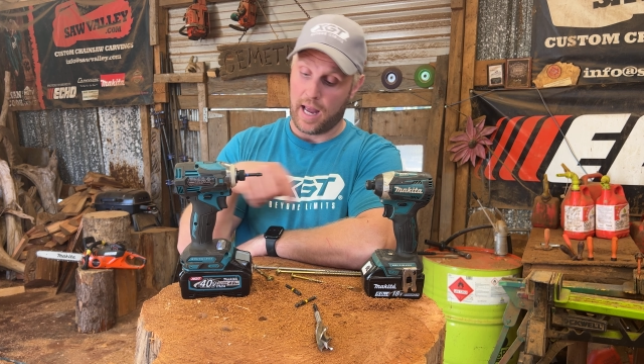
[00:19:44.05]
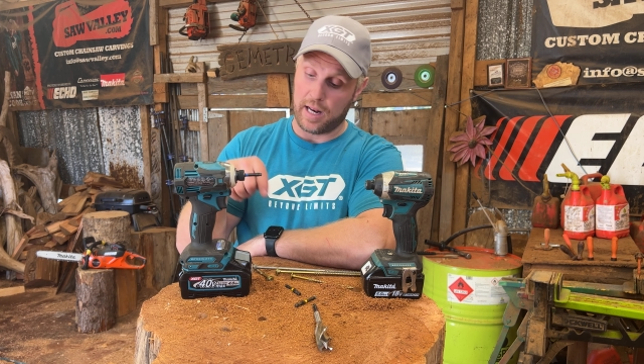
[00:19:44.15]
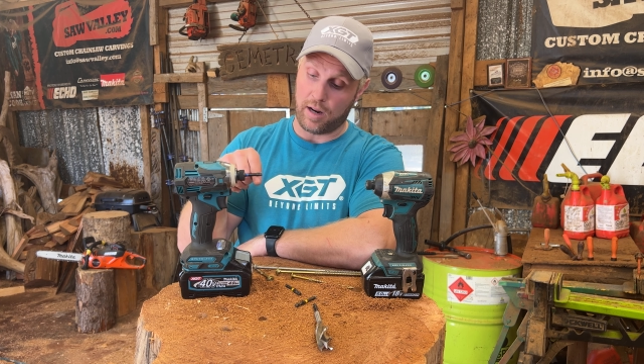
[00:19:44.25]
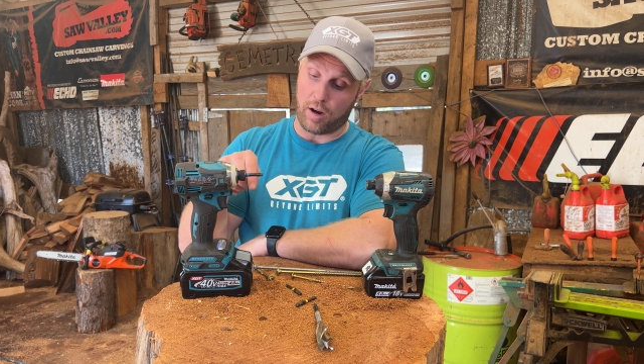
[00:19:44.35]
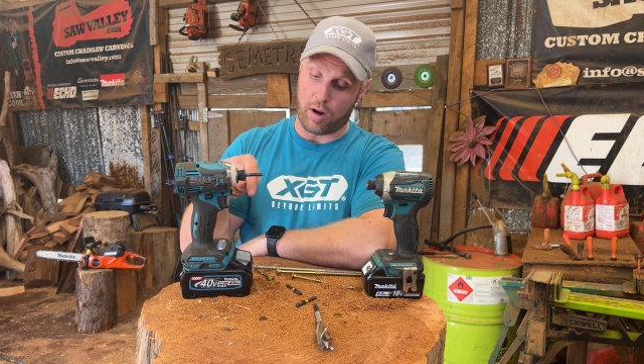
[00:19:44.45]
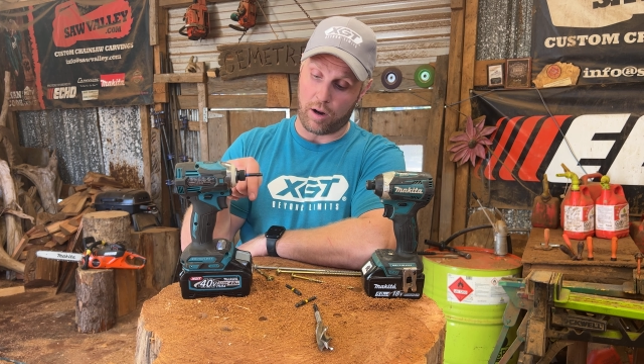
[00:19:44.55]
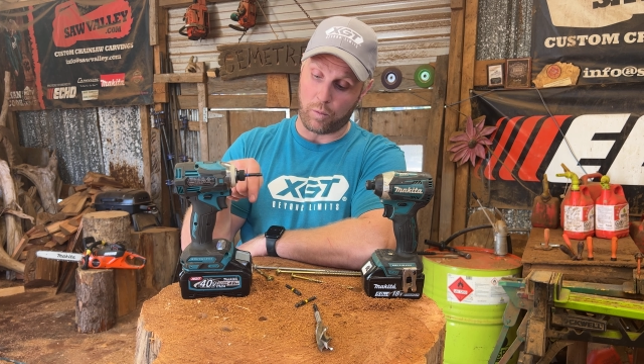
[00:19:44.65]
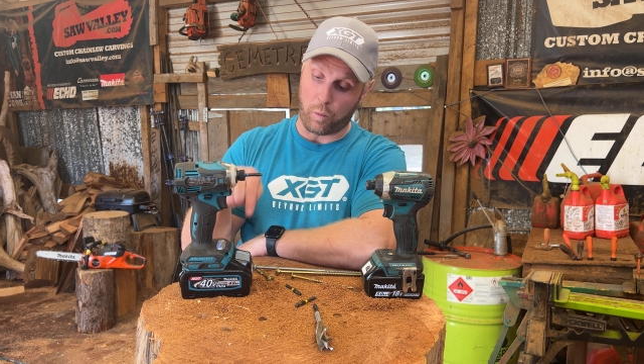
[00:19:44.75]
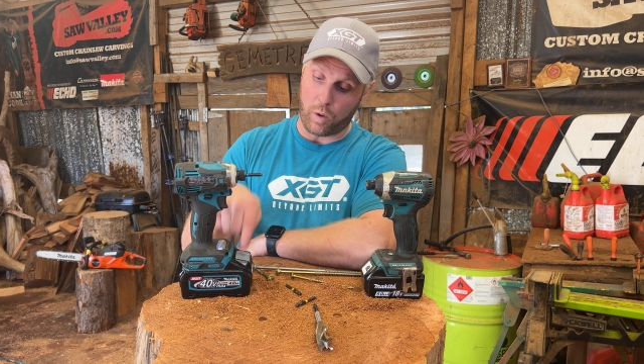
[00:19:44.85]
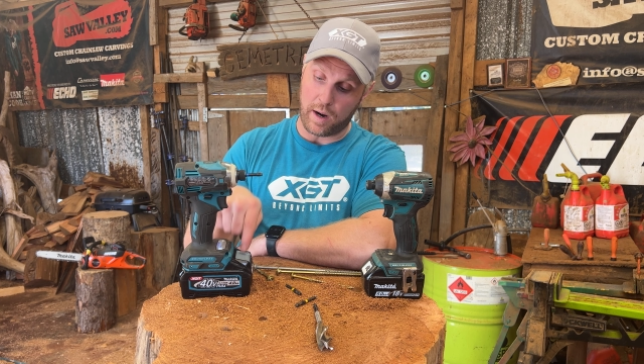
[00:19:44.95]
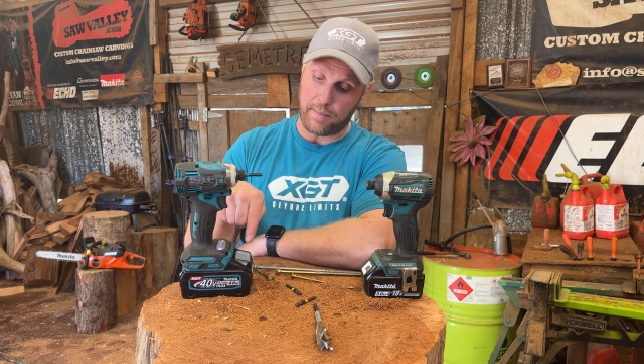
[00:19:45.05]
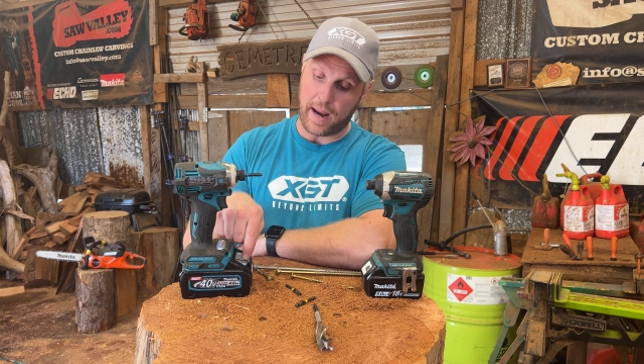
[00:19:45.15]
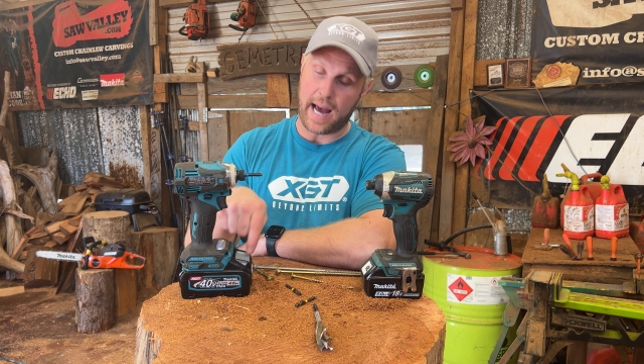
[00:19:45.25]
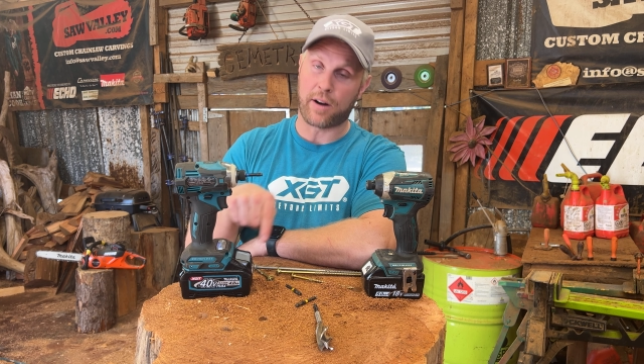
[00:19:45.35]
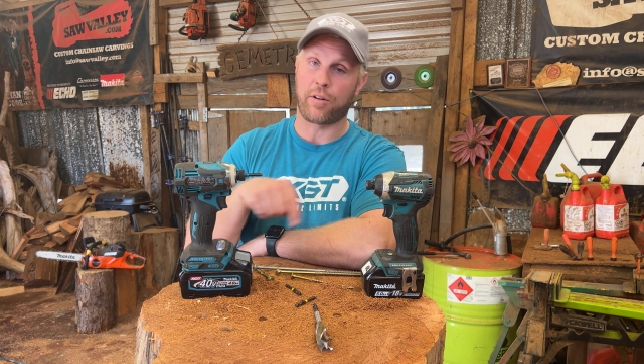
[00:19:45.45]
and on one
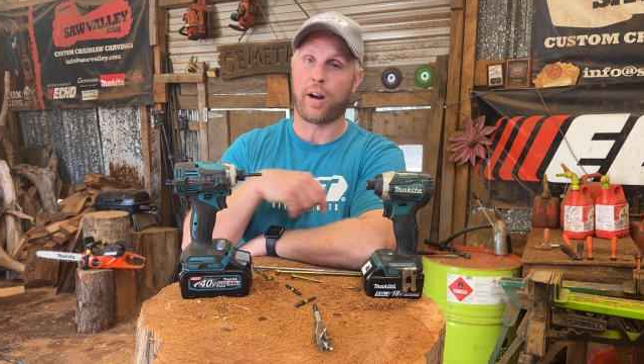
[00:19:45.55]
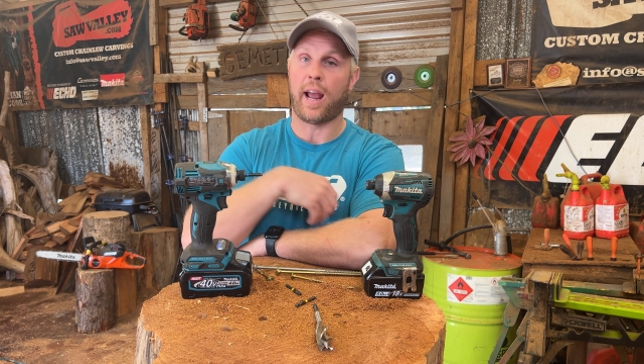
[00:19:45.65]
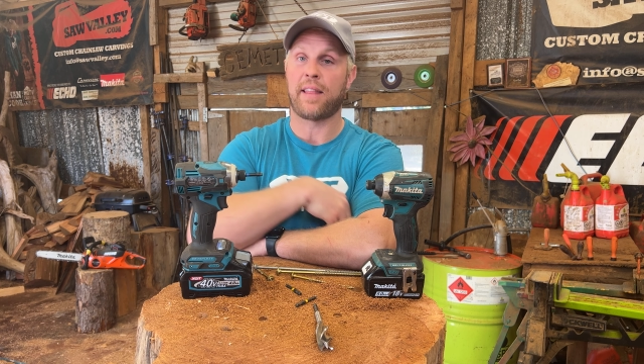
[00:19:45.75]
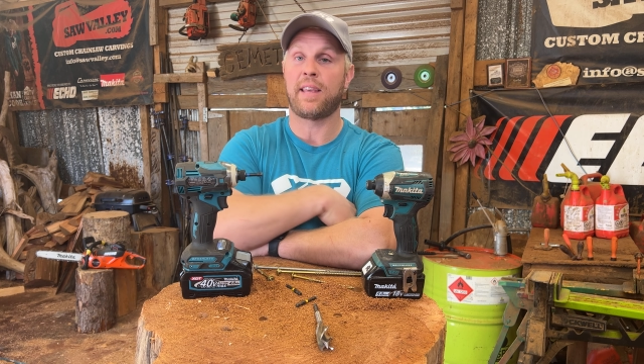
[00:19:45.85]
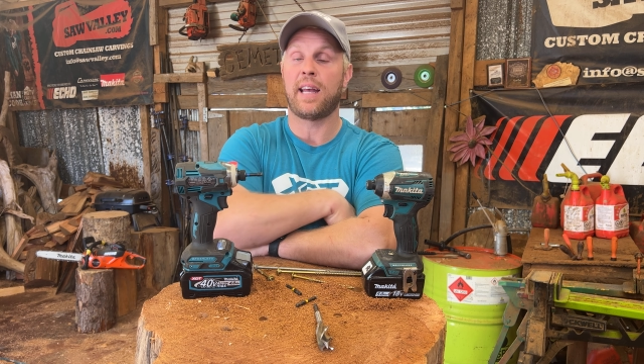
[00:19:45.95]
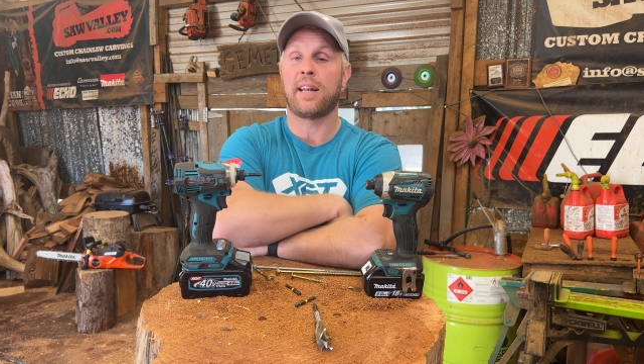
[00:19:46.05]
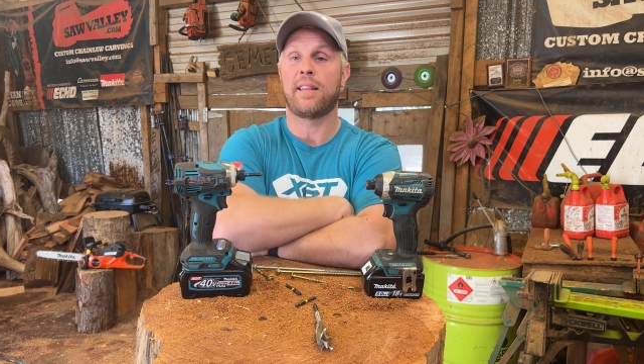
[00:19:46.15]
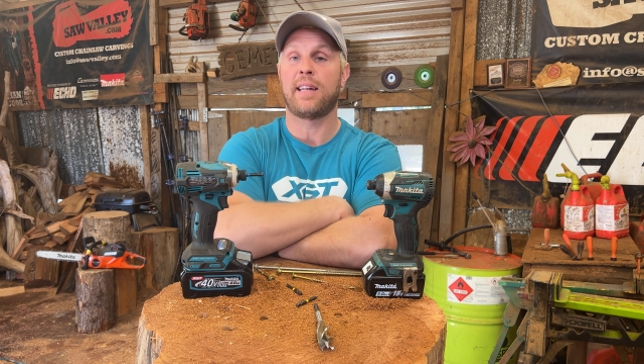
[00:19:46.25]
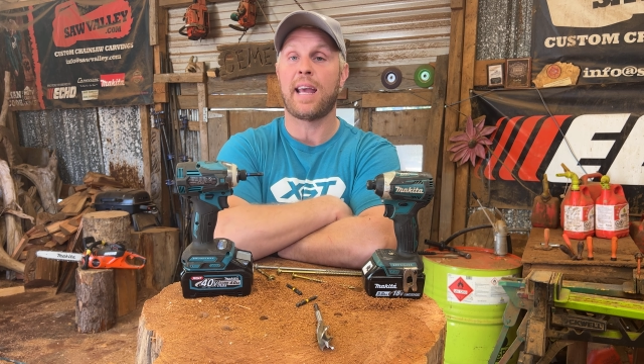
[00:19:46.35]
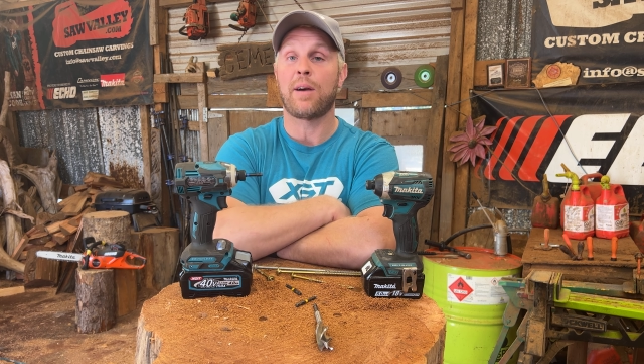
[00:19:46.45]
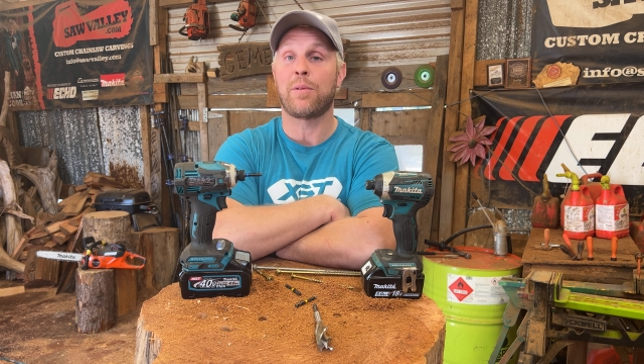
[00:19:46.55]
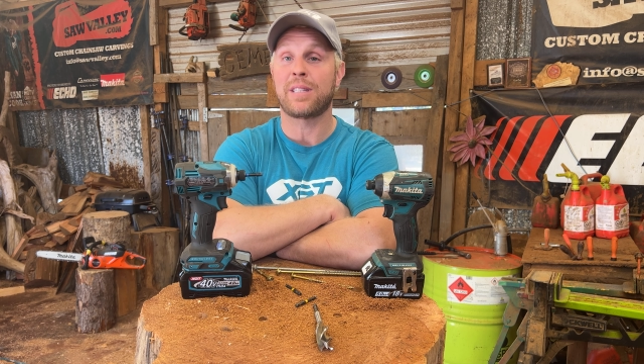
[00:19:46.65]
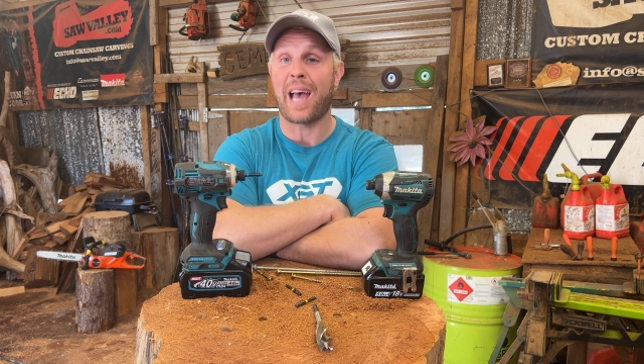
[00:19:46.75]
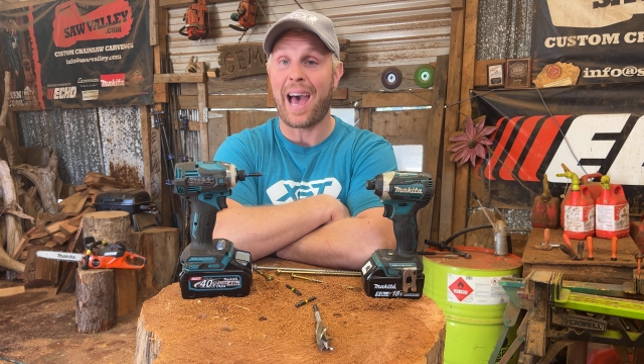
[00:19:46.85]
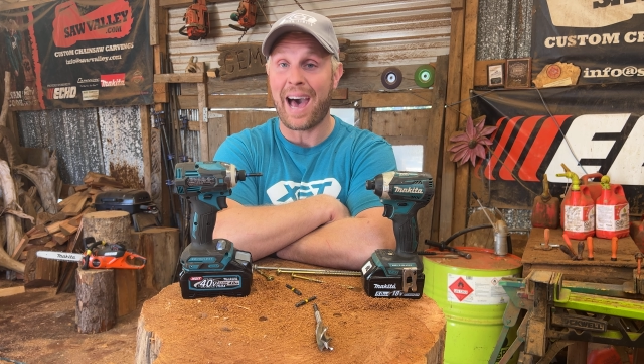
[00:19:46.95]
battery at the end of the day it
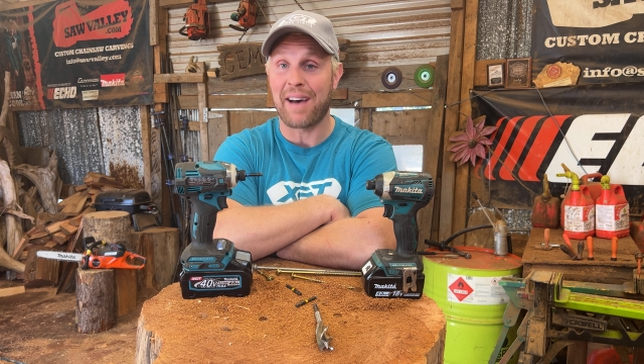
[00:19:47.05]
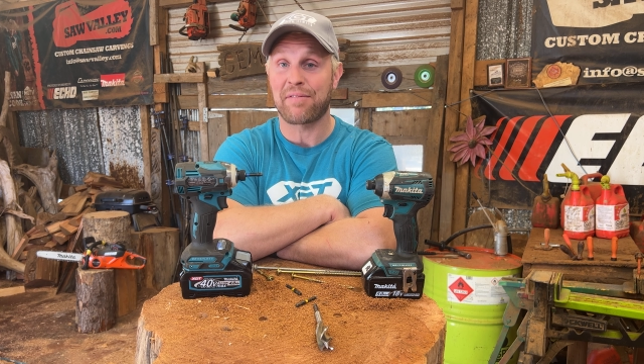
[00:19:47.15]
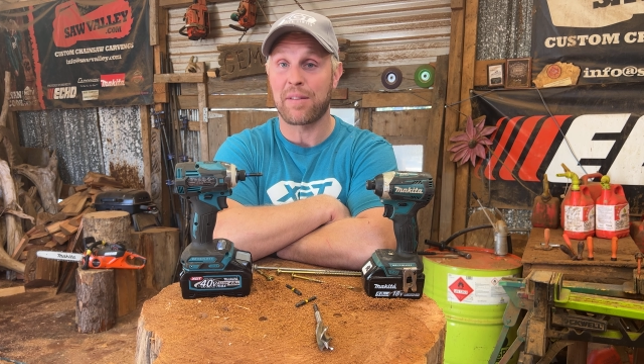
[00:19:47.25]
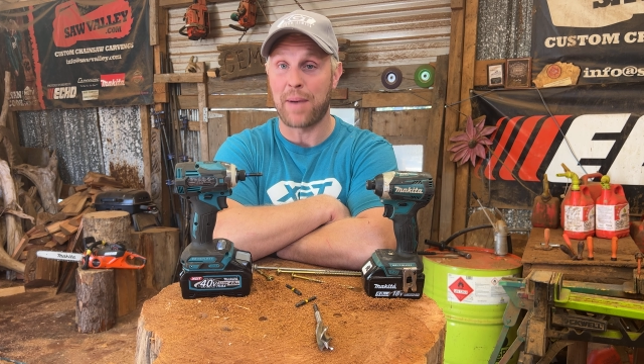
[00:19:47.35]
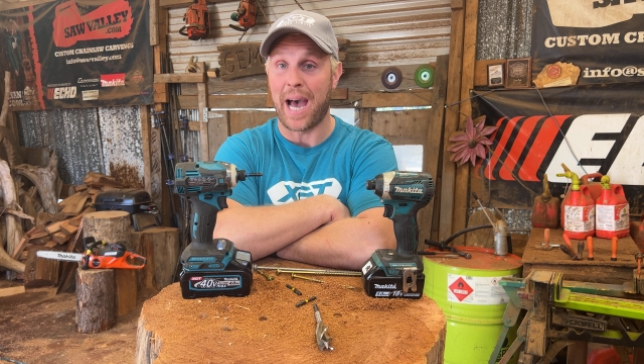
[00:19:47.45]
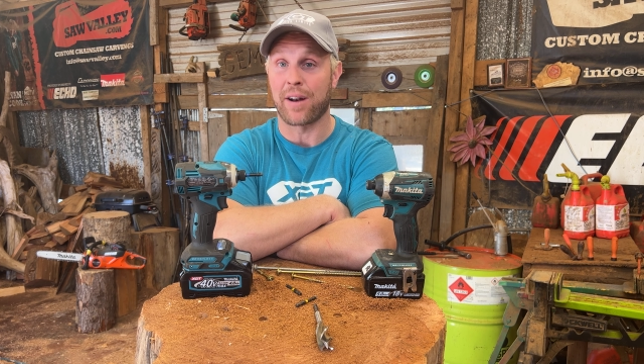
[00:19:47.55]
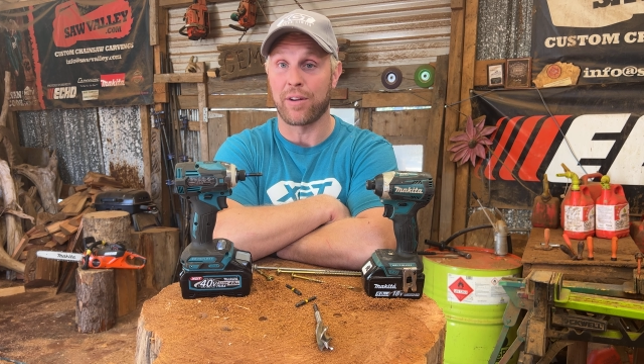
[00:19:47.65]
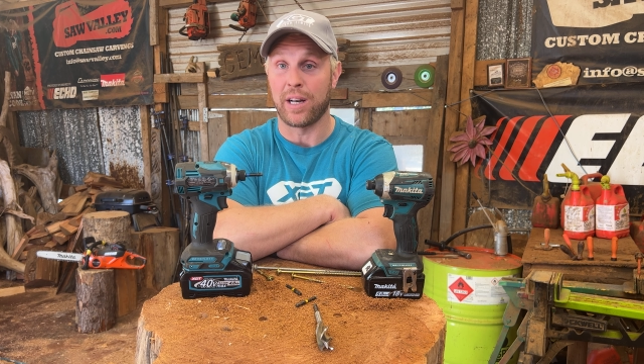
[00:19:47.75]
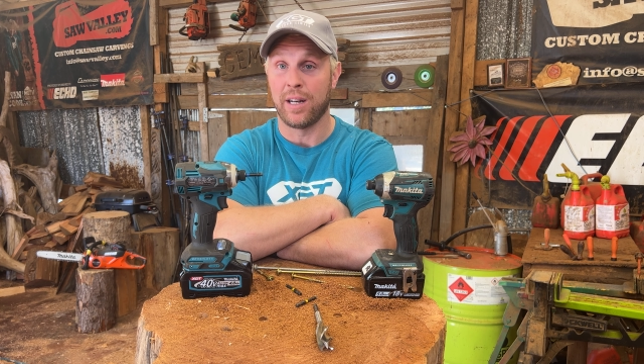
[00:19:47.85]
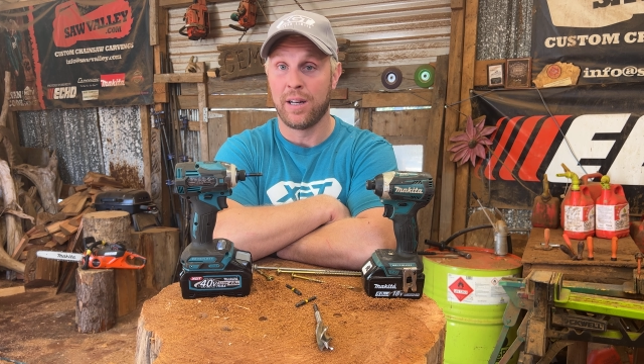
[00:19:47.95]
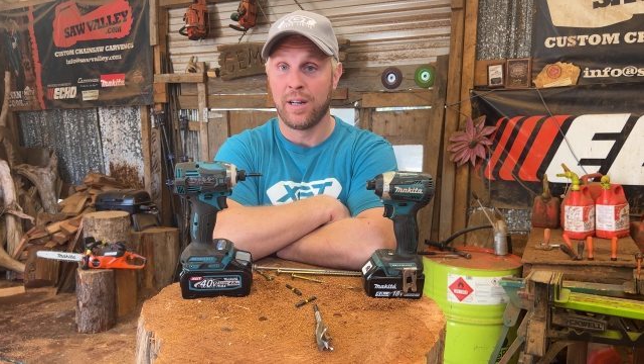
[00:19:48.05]
was half the battery